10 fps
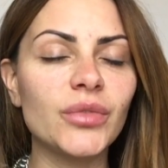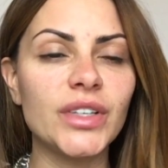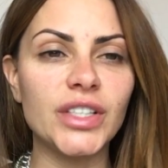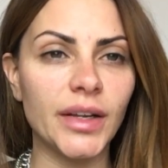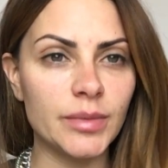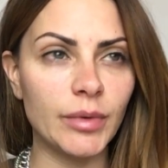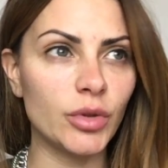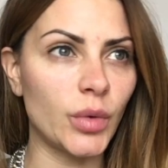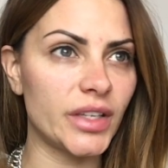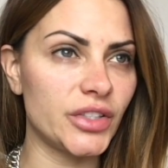reach out to me
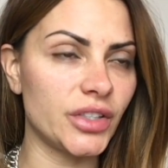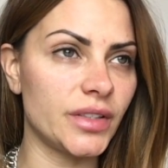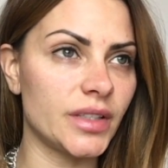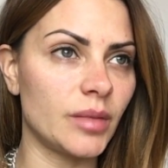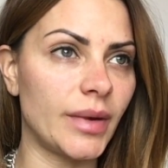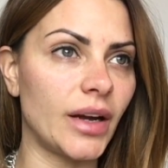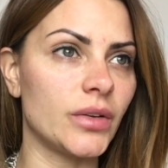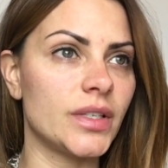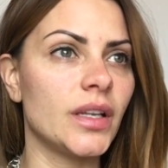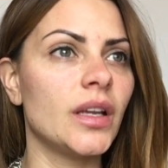with questions
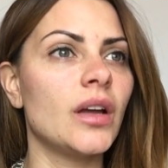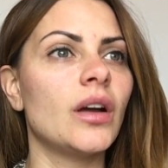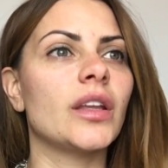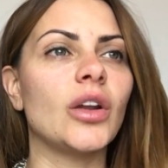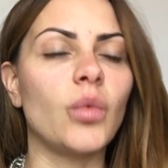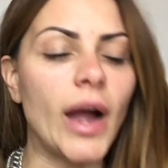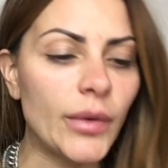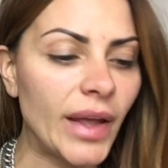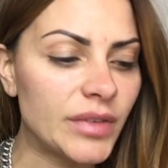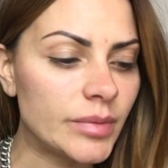about, you know, why do
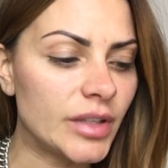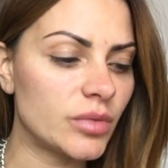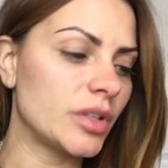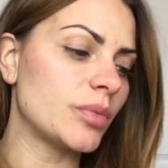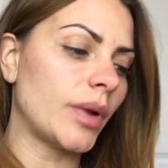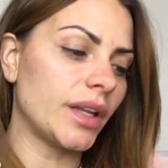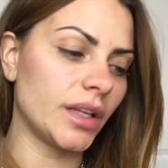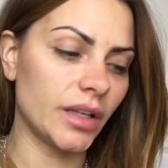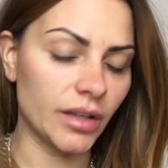I have to spend so much money?